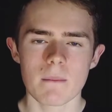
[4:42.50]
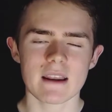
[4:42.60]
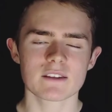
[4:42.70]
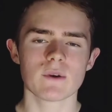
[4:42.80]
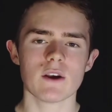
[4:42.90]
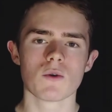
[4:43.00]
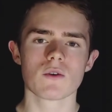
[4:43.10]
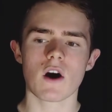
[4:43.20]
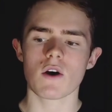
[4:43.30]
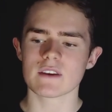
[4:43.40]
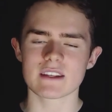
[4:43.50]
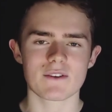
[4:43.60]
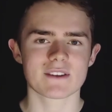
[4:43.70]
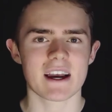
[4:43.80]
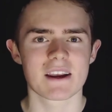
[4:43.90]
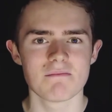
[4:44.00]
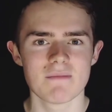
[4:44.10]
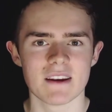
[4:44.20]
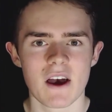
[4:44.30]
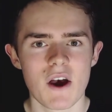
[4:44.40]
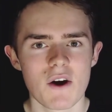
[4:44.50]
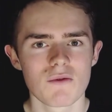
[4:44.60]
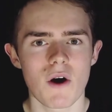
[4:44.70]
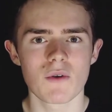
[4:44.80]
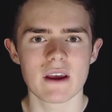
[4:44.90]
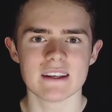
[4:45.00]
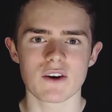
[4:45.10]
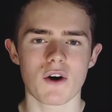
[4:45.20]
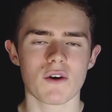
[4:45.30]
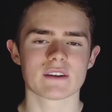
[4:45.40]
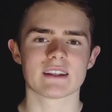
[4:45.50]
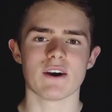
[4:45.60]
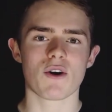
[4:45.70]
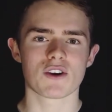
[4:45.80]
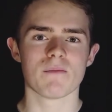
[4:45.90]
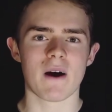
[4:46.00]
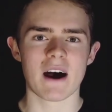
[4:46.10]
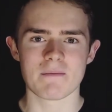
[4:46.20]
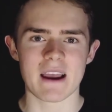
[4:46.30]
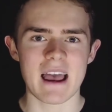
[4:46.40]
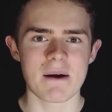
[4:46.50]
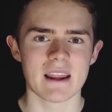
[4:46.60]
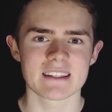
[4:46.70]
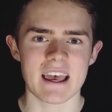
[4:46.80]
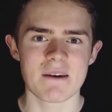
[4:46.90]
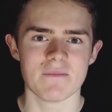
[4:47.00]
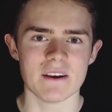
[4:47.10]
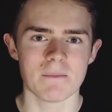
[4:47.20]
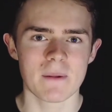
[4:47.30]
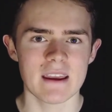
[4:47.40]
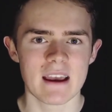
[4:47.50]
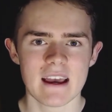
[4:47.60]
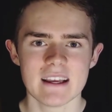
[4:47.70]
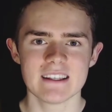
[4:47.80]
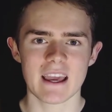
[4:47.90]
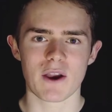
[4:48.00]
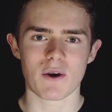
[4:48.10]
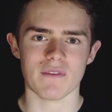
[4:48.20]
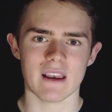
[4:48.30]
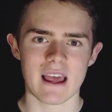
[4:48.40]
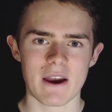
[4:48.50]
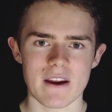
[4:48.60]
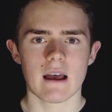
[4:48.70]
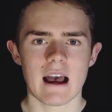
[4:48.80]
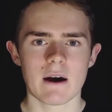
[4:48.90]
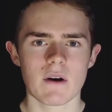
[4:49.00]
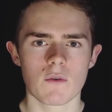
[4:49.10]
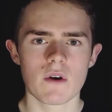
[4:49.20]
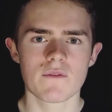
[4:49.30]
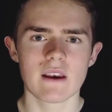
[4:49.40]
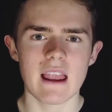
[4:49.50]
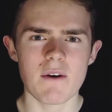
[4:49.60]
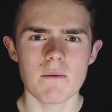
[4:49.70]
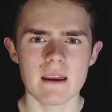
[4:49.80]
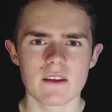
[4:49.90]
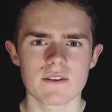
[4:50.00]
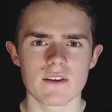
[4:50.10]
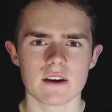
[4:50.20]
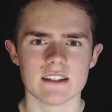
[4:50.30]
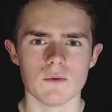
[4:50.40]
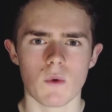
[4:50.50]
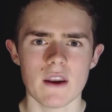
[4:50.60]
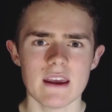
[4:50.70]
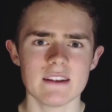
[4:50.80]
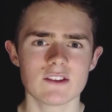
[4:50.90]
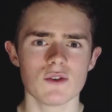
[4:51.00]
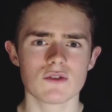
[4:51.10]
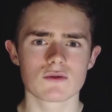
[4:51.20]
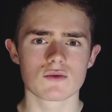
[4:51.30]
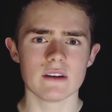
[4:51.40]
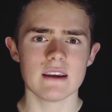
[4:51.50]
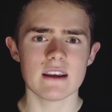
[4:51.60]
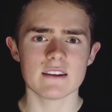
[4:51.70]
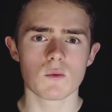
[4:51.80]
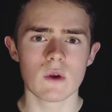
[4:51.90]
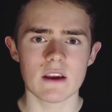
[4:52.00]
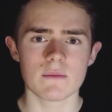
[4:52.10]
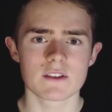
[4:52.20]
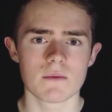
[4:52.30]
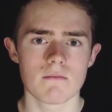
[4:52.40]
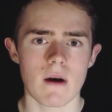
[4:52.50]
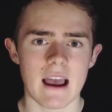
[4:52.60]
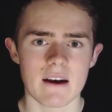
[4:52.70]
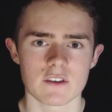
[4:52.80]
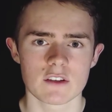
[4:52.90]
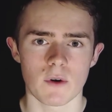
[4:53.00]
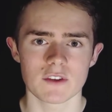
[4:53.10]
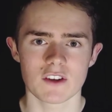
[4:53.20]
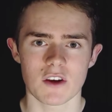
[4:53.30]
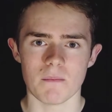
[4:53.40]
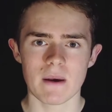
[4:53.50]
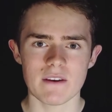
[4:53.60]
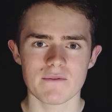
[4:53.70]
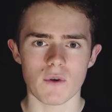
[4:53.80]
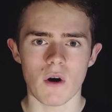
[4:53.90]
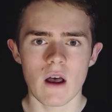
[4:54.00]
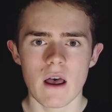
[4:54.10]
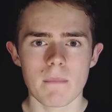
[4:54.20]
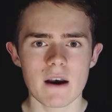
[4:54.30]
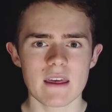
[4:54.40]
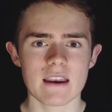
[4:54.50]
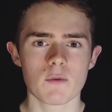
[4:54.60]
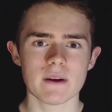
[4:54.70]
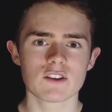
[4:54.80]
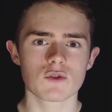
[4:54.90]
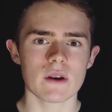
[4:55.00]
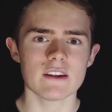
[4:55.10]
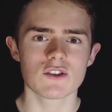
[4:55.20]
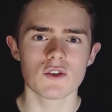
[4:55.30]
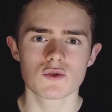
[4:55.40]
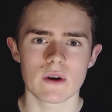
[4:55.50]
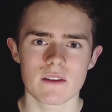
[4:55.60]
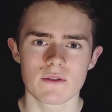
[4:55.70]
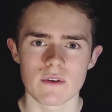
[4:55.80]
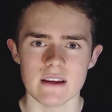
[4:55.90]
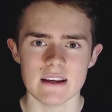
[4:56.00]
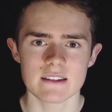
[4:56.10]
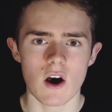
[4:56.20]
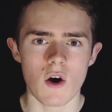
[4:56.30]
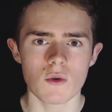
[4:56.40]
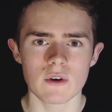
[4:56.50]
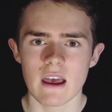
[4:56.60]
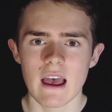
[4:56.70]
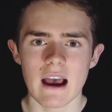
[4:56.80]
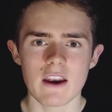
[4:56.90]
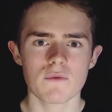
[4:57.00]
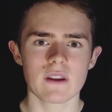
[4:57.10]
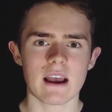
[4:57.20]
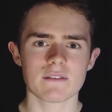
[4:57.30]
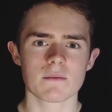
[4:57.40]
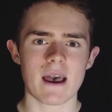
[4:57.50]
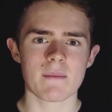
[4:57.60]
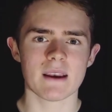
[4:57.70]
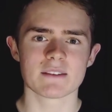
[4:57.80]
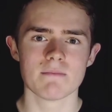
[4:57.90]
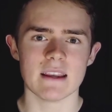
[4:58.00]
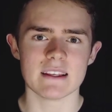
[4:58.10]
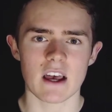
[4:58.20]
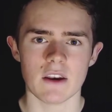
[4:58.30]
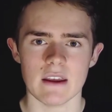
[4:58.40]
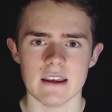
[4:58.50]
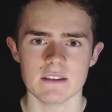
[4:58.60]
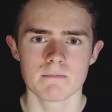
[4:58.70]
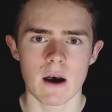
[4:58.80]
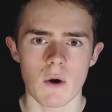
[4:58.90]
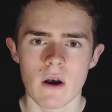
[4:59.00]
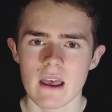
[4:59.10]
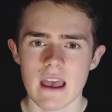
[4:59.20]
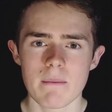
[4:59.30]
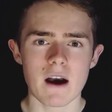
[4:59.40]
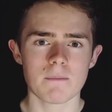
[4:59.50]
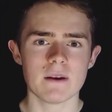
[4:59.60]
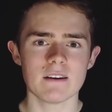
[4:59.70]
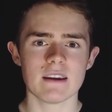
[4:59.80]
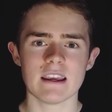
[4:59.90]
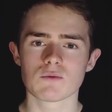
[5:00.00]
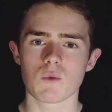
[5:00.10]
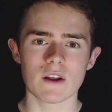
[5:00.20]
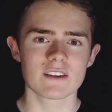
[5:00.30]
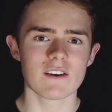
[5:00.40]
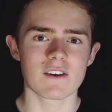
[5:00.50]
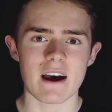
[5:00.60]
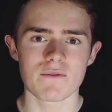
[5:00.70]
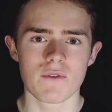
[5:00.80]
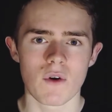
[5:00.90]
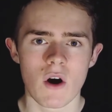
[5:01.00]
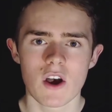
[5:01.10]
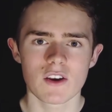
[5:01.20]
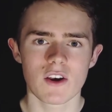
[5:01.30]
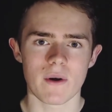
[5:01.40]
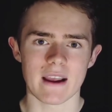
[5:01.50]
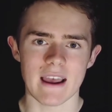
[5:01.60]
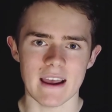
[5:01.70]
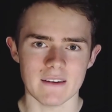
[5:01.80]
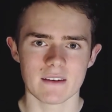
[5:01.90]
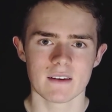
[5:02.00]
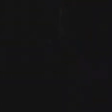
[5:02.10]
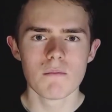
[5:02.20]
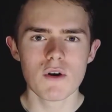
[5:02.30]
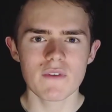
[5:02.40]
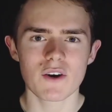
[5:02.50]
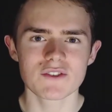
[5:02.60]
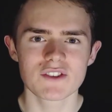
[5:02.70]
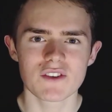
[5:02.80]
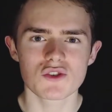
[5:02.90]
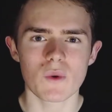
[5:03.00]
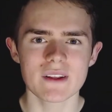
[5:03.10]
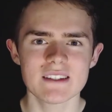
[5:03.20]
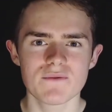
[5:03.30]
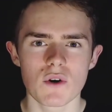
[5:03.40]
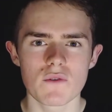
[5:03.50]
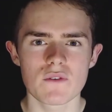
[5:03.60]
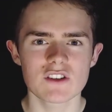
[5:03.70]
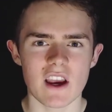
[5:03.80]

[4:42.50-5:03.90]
But as we all know, the centre attacking mid role is obviously occupied by MLS MVP Diego Valeri. However, with Valeri being 31, in 2 to 3 years Williamson might have a spot to compete for. By then he'll be 22-23 years old and hopefully have some MLS minutes under his belt. In my opinion, he's one to look out for going ahead. Moving on to the 24th of